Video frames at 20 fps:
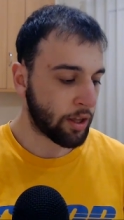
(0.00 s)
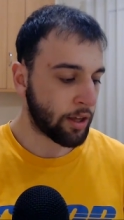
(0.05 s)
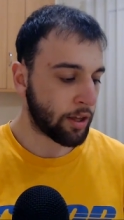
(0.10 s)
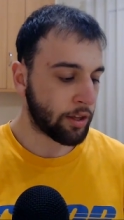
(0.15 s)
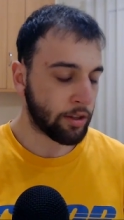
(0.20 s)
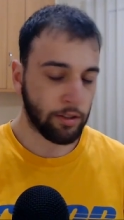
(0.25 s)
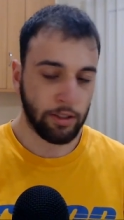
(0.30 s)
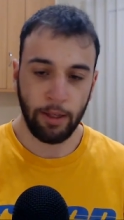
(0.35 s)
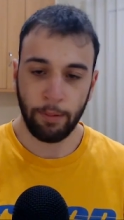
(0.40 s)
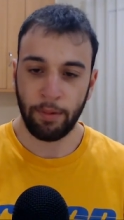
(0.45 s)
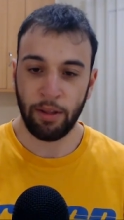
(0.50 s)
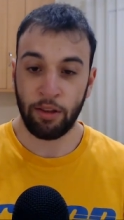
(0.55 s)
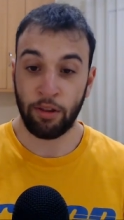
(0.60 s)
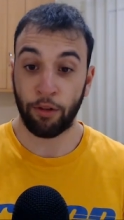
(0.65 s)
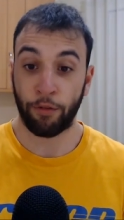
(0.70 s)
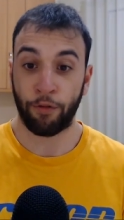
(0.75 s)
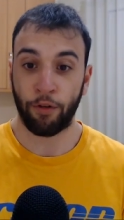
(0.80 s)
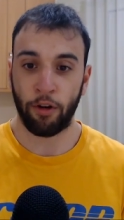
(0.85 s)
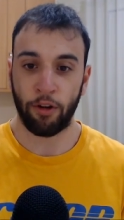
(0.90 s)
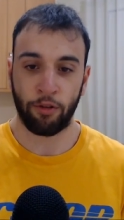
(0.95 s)
that's the
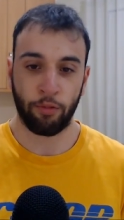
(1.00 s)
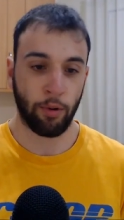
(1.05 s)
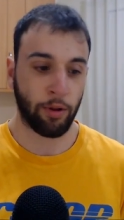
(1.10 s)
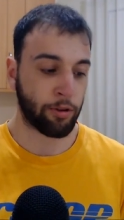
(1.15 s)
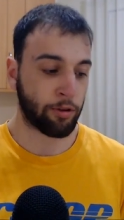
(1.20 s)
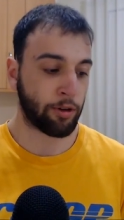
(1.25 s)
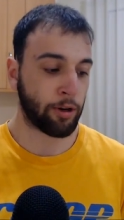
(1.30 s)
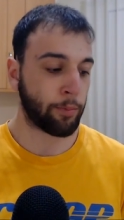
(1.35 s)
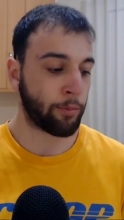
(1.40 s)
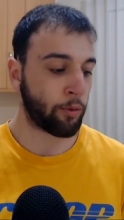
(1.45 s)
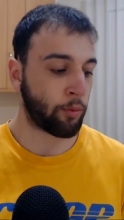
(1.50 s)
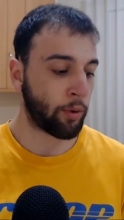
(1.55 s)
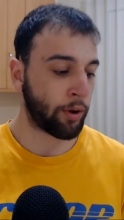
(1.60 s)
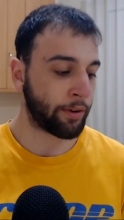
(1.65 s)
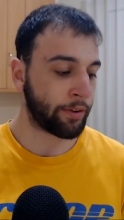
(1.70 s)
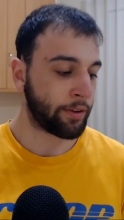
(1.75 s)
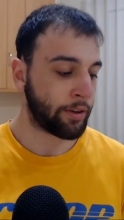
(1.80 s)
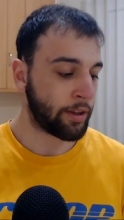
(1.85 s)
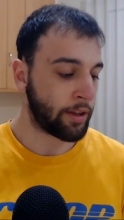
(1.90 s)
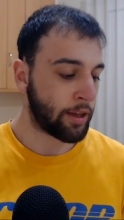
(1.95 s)
first one. So number
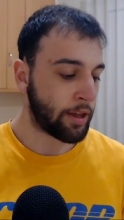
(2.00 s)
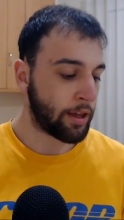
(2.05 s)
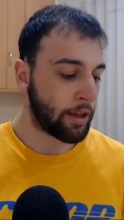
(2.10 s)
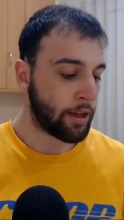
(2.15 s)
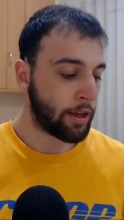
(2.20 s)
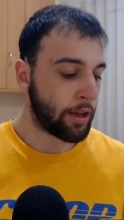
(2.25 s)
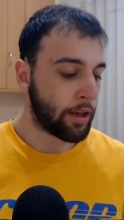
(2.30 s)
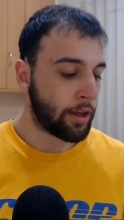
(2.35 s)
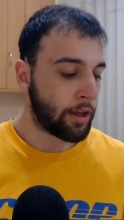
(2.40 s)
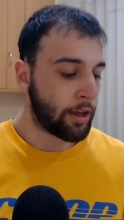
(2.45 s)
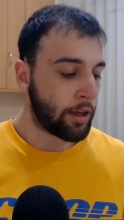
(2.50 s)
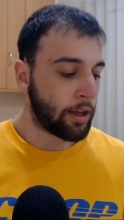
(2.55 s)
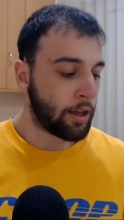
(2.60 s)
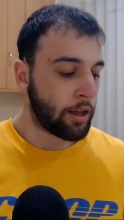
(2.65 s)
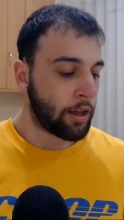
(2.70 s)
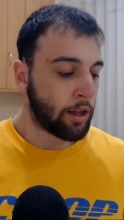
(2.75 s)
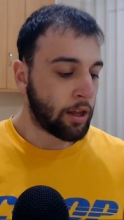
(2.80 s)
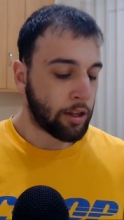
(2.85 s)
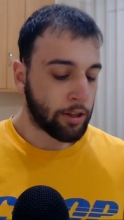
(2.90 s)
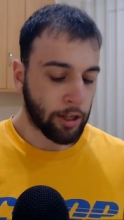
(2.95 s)
1.
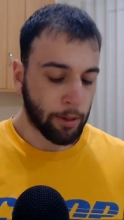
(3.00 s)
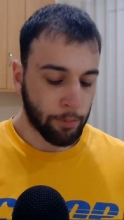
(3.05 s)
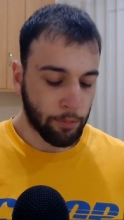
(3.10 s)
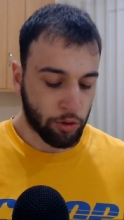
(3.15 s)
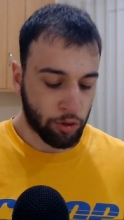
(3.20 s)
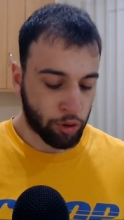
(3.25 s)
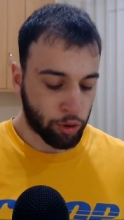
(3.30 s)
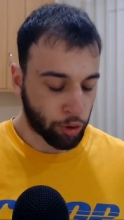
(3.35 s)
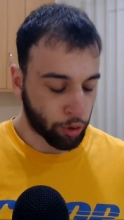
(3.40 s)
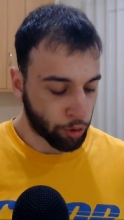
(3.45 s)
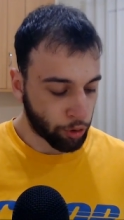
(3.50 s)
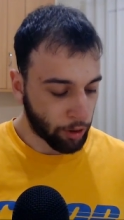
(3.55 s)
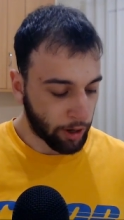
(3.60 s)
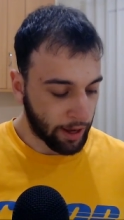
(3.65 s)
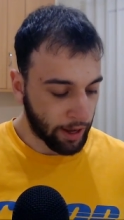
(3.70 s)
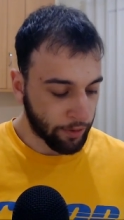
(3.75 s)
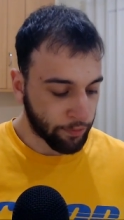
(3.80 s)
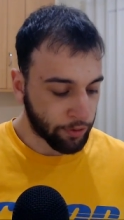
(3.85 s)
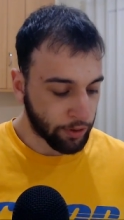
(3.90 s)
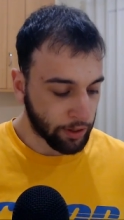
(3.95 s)
Number 2 I
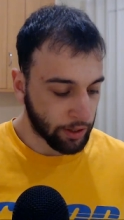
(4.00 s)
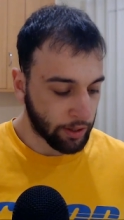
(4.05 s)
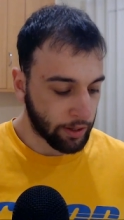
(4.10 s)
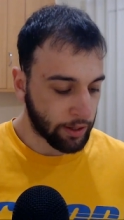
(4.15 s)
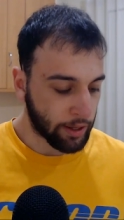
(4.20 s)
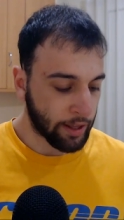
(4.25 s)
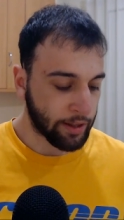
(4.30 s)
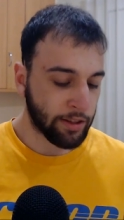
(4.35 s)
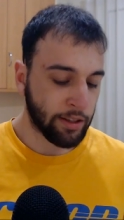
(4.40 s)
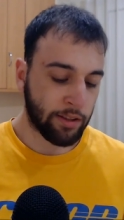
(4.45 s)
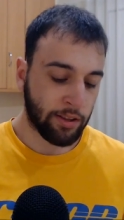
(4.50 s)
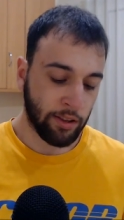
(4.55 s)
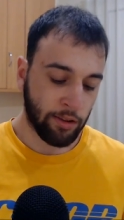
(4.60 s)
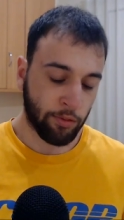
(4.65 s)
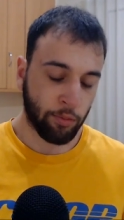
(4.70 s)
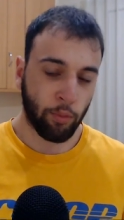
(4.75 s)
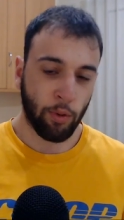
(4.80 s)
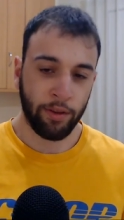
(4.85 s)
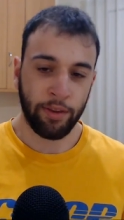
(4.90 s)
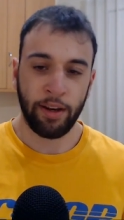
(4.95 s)
have here, and this is
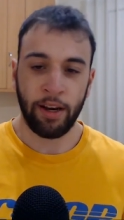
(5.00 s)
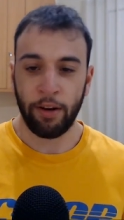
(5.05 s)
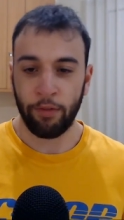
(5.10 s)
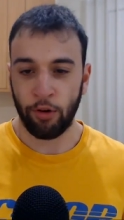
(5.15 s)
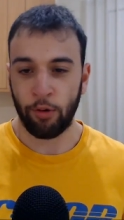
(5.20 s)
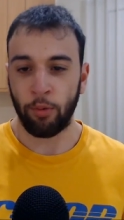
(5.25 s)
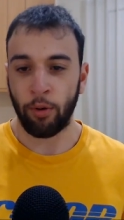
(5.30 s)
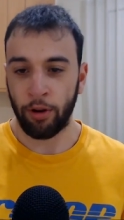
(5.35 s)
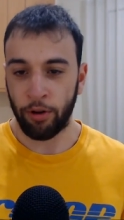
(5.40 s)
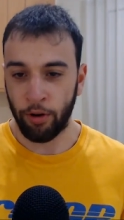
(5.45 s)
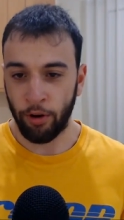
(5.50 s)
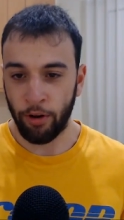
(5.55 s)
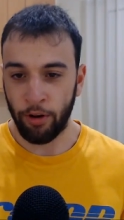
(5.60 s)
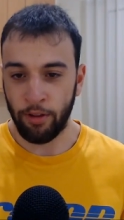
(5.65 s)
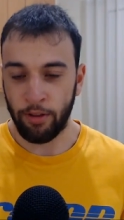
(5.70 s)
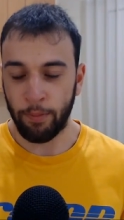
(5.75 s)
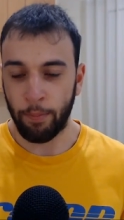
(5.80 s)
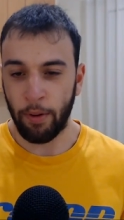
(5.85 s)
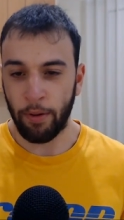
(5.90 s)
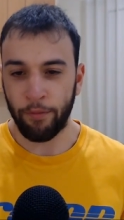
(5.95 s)
one that everyone
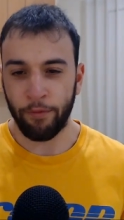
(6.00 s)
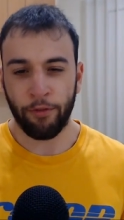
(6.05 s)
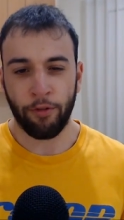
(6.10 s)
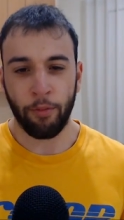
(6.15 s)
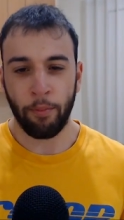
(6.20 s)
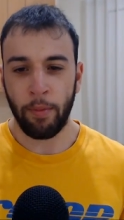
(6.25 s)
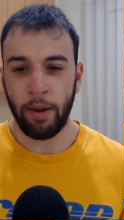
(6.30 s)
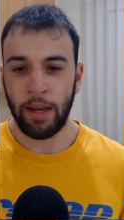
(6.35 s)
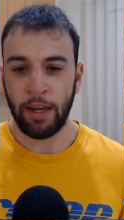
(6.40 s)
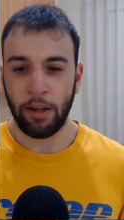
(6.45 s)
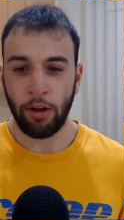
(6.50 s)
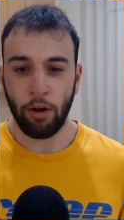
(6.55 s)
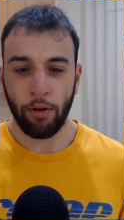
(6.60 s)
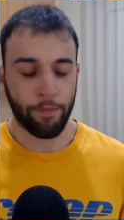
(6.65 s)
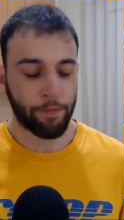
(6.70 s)
knows, but for me,